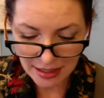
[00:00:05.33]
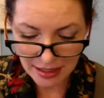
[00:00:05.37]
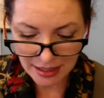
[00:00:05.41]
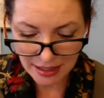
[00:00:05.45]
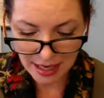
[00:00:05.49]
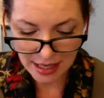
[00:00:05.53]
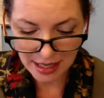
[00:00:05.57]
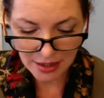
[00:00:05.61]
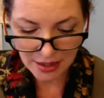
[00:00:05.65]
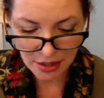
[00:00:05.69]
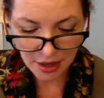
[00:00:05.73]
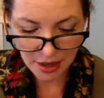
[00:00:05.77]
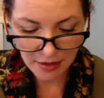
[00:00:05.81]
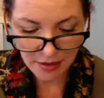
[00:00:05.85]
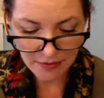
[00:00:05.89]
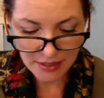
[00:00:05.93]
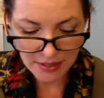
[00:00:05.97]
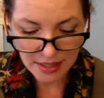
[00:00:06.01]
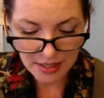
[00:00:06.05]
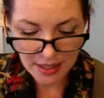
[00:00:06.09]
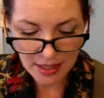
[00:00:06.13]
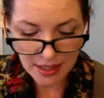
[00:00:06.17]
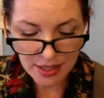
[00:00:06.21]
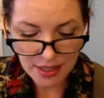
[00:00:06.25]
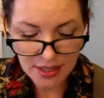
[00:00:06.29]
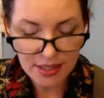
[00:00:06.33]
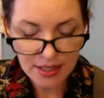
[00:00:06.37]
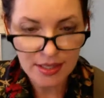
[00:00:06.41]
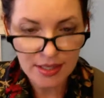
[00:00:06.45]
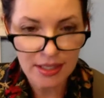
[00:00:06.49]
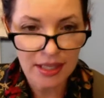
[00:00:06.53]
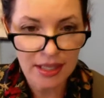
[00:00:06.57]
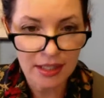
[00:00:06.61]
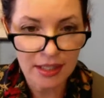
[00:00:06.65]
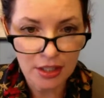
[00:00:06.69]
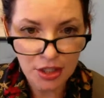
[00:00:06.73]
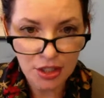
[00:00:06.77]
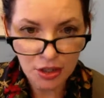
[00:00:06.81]
Office's
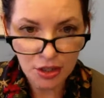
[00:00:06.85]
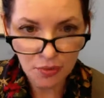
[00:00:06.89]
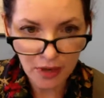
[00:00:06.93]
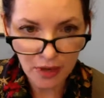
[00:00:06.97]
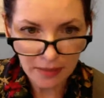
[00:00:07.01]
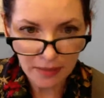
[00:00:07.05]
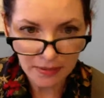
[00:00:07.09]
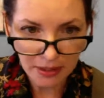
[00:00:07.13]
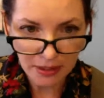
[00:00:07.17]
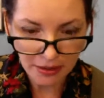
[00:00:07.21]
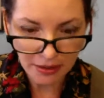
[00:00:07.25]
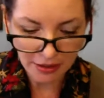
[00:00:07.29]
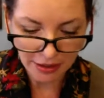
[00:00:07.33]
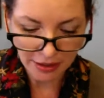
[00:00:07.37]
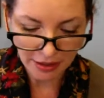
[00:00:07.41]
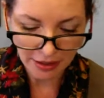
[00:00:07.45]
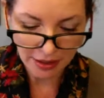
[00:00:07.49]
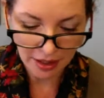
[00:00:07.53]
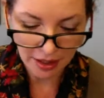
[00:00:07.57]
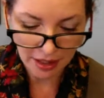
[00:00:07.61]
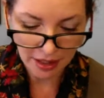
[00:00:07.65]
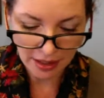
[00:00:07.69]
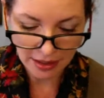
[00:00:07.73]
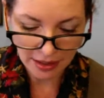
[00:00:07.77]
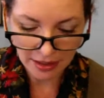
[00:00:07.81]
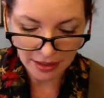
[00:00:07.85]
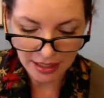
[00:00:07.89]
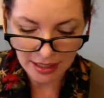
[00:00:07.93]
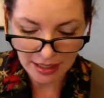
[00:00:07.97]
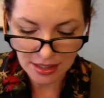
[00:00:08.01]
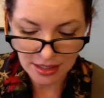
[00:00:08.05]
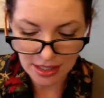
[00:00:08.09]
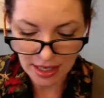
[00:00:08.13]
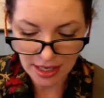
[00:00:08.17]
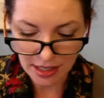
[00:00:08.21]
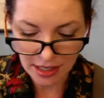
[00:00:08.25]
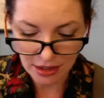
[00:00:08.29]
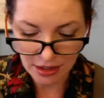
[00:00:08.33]
initial webinar on land
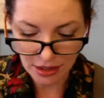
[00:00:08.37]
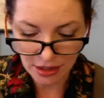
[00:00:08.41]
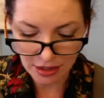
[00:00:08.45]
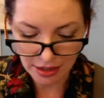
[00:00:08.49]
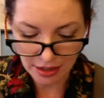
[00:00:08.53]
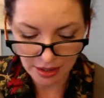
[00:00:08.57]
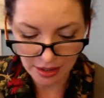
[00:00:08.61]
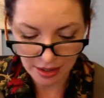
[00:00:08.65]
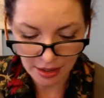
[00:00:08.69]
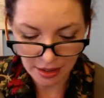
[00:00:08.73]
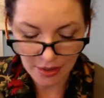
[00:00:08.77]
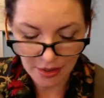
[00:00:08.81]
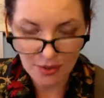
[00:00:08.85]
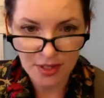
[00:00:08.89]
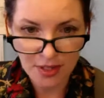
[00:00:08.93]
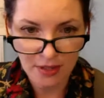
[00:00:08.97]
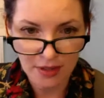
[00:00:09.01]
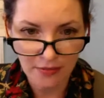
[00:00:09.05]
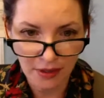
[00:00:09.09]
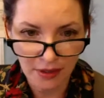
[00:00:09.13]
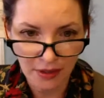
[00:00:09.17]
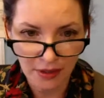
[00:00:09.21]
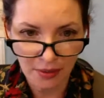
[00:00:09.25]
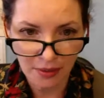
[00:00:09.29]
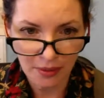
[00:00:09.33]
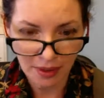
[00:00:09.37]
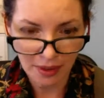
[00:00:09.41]
tenure in Kosovo.